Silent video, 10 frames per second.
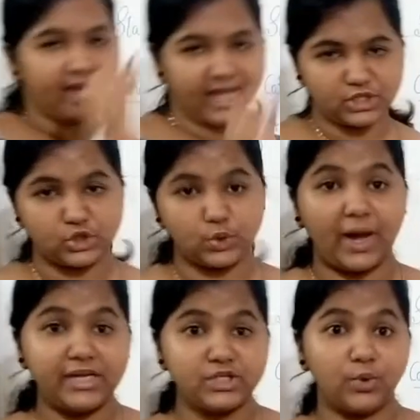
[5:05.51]
H2,
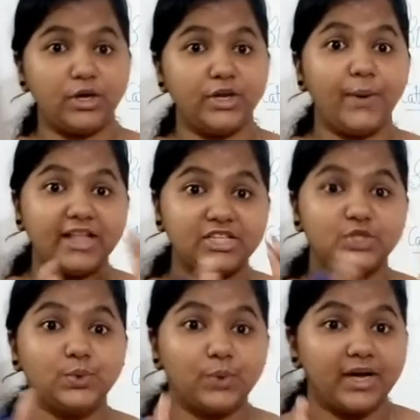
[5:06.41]
I told you H2
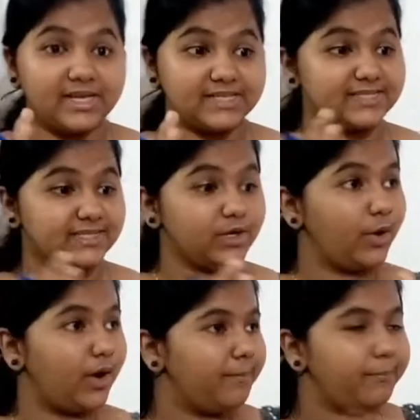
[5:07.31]
is
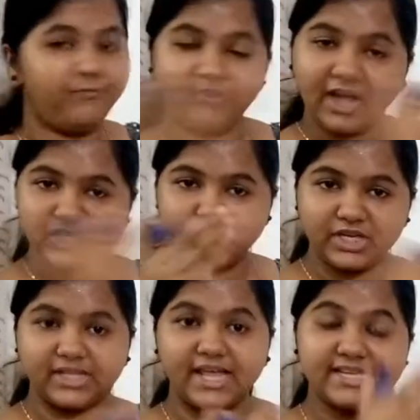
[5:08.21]
flushed
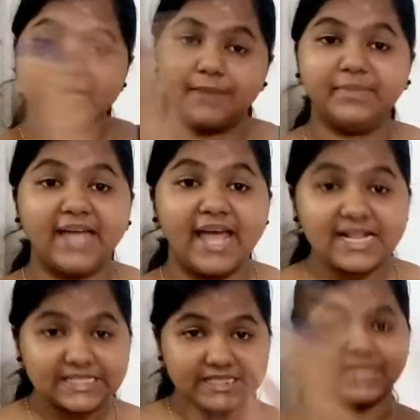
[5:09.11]
in. There is something
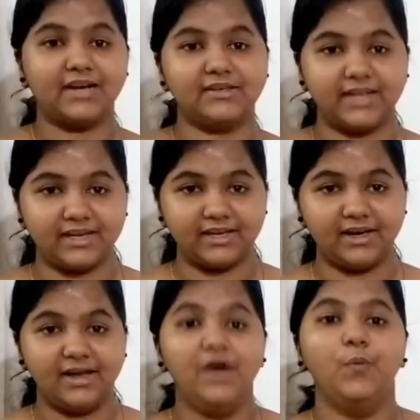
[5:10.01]
else in the container.
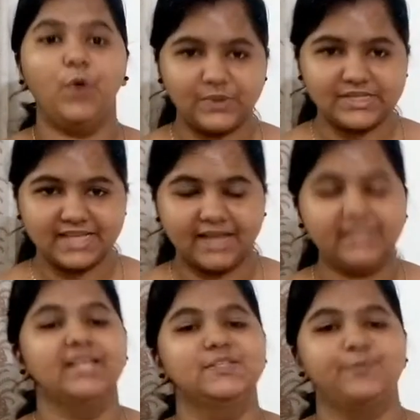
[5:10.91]
What was that?
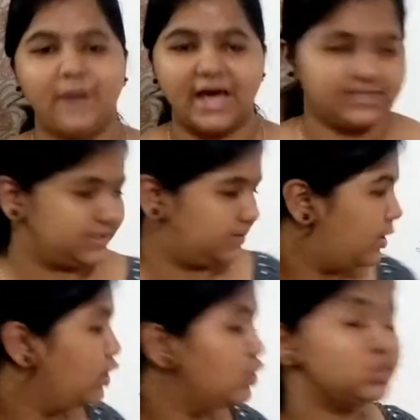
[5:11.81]
There is platinum.
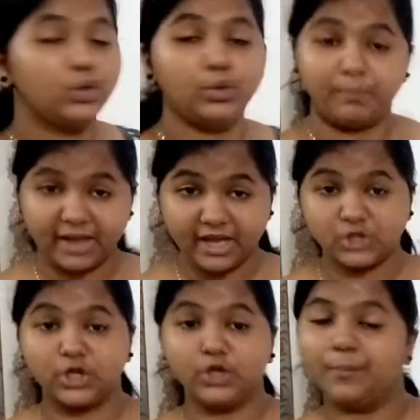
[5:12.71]
So make
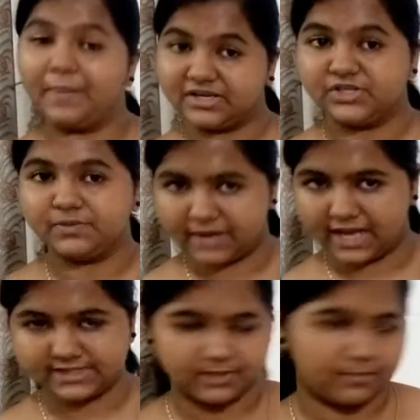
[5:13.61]
sure you mention
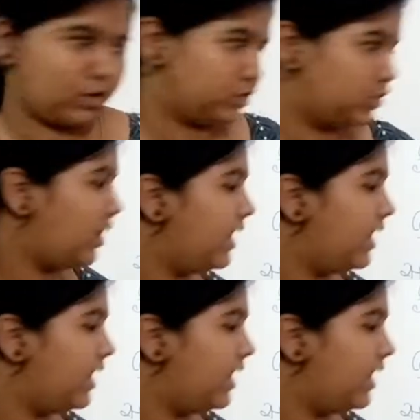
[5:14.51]
platinum also.